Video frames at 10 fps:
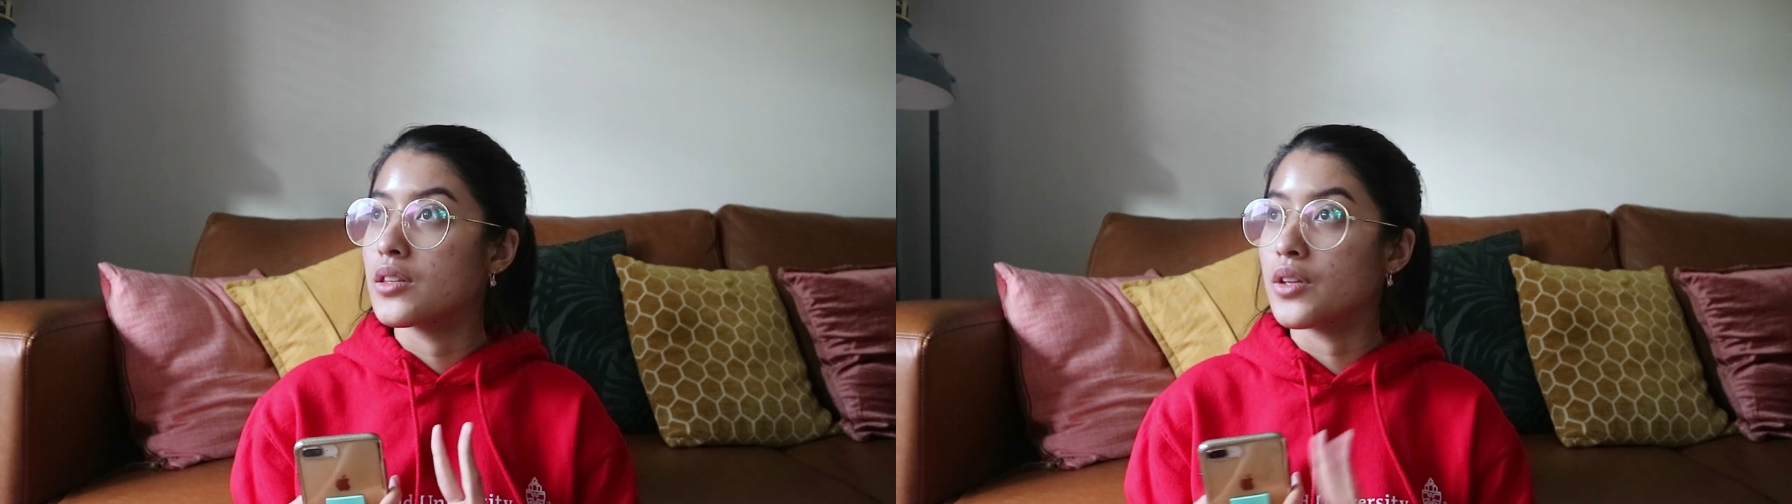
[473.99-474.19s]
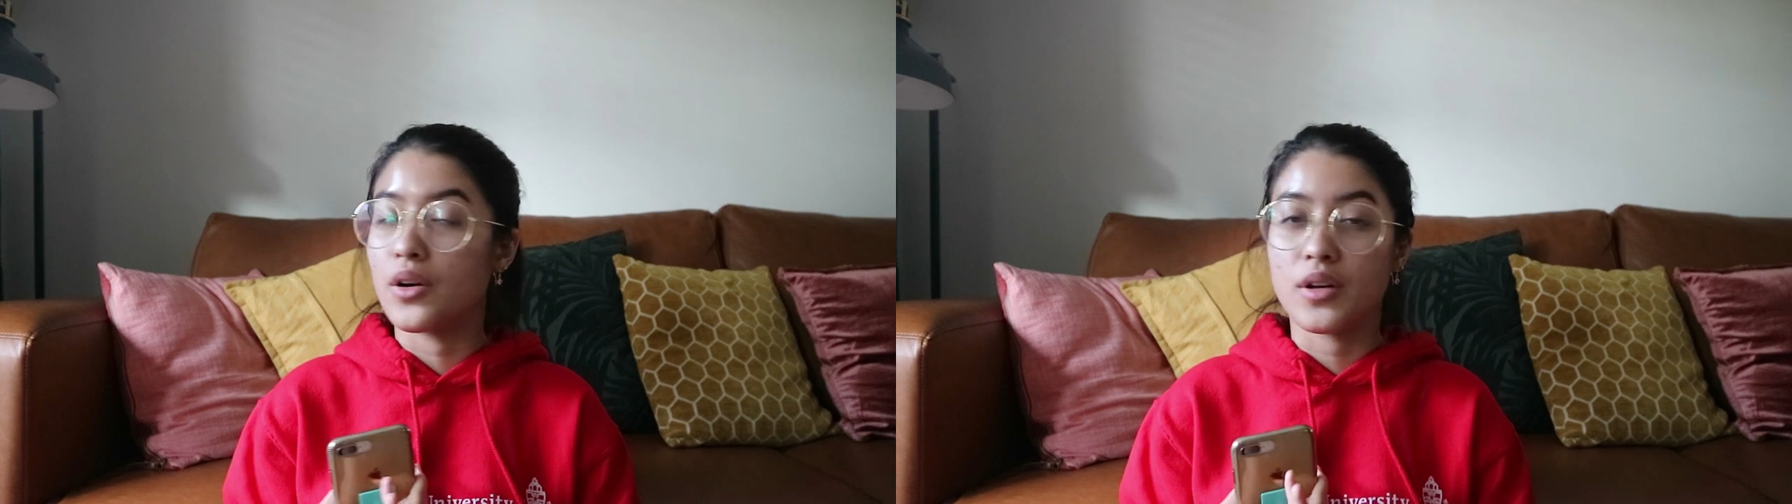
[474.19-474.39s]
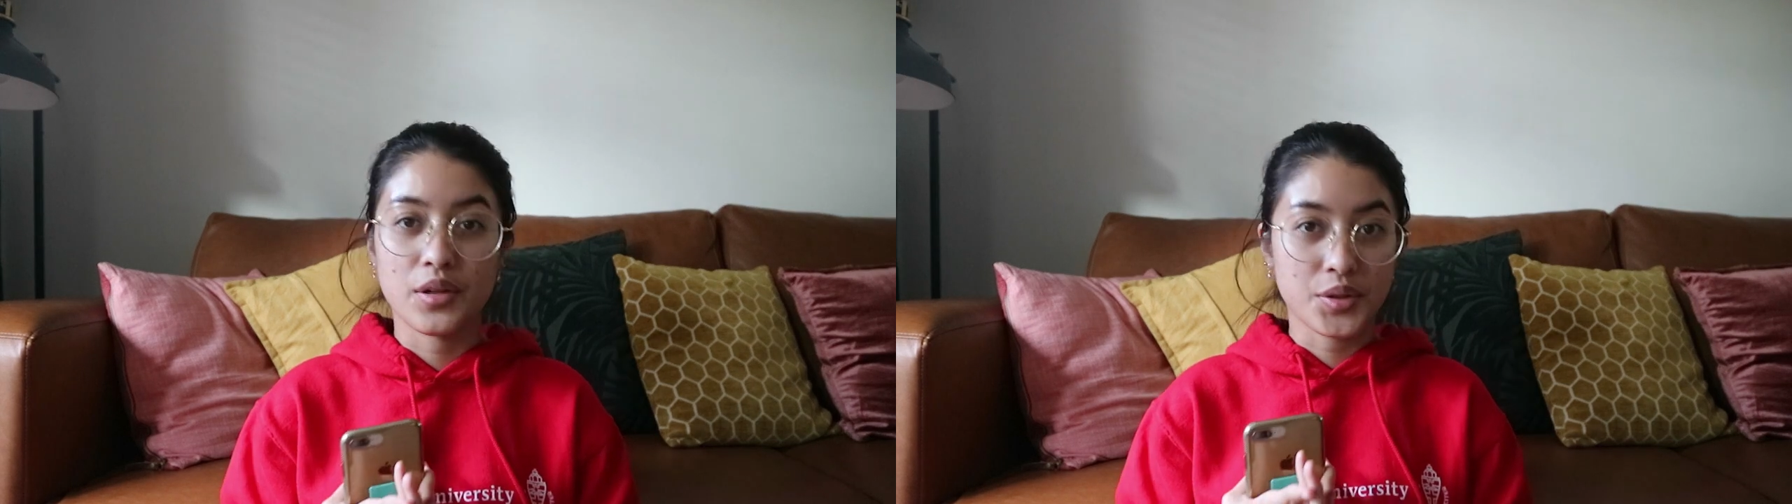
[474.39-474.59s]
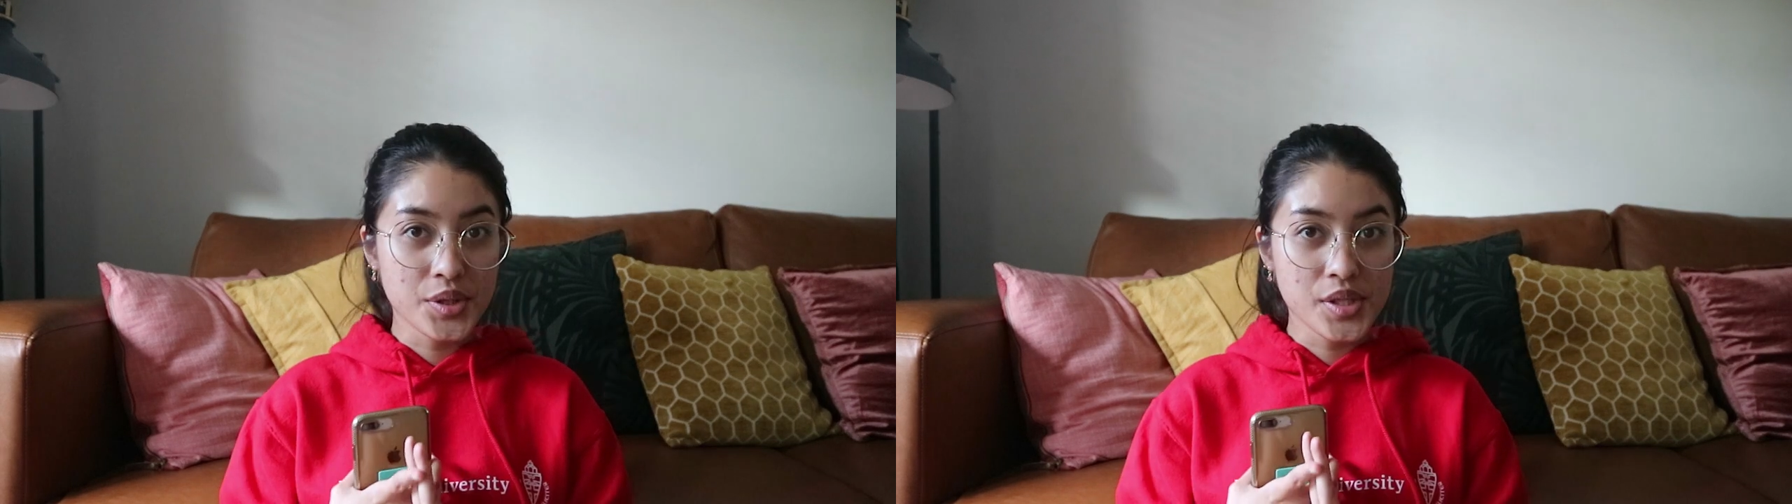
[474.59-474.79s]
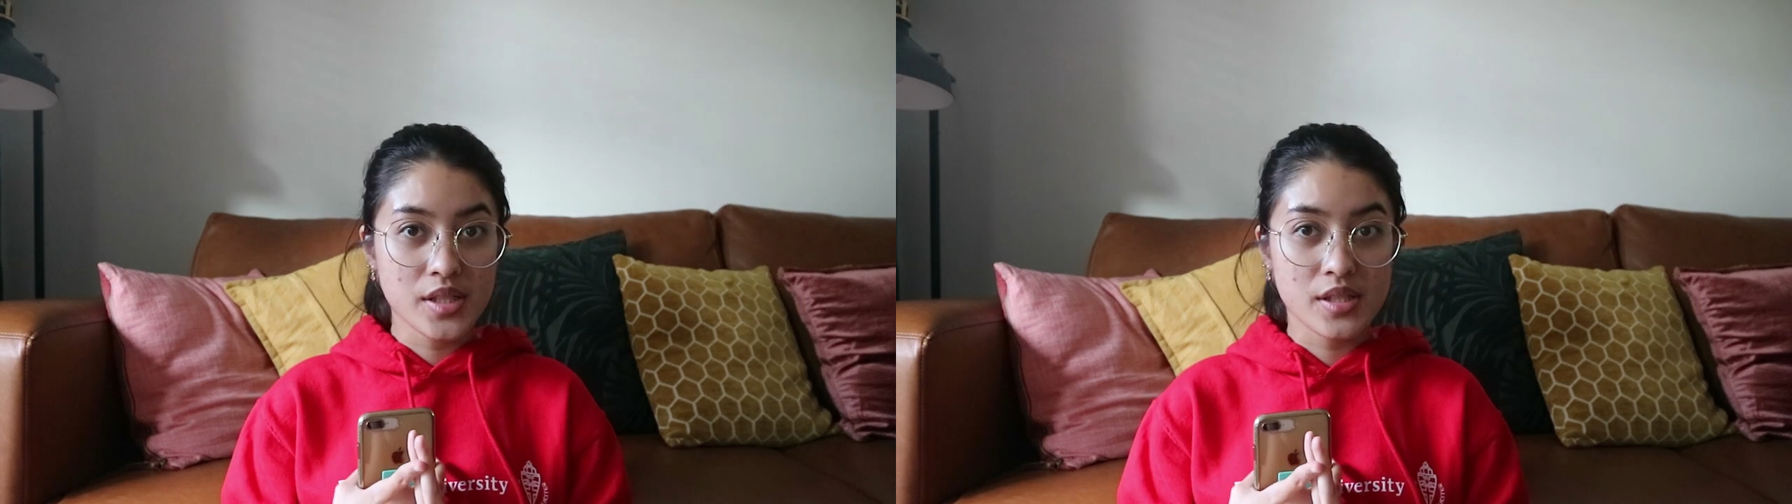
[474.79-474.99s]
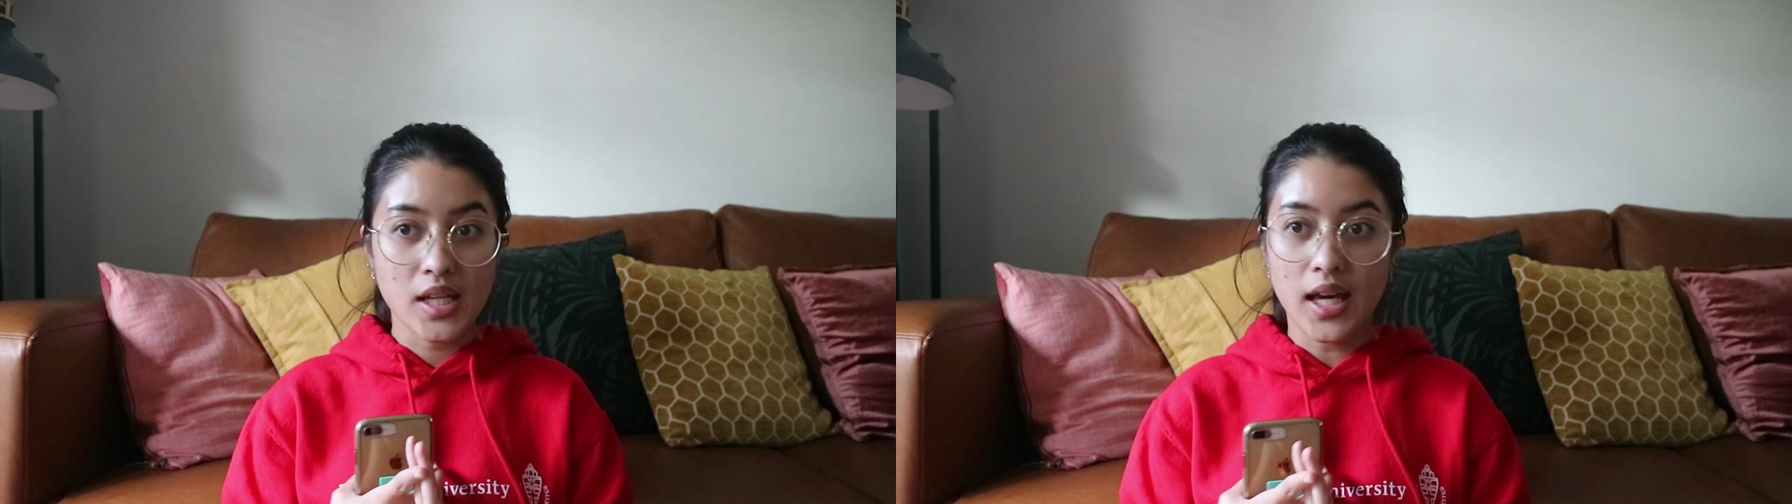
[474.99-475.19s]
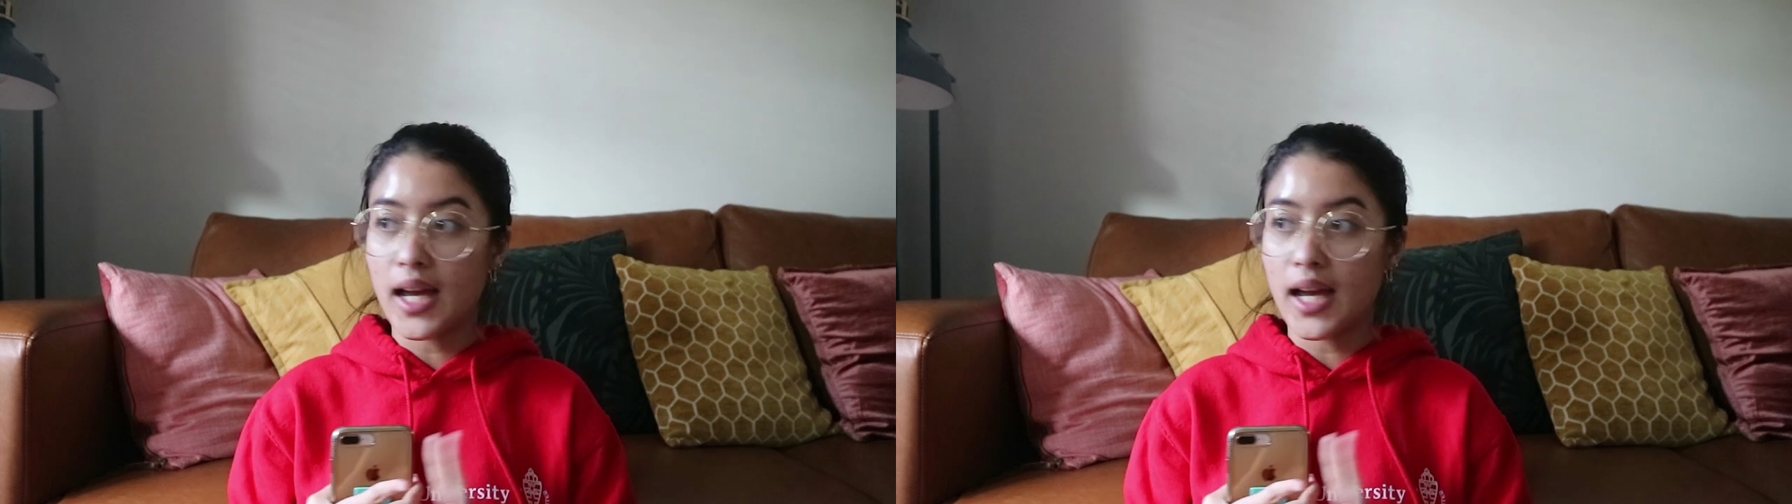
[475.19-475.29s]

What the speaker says: Pokorinus,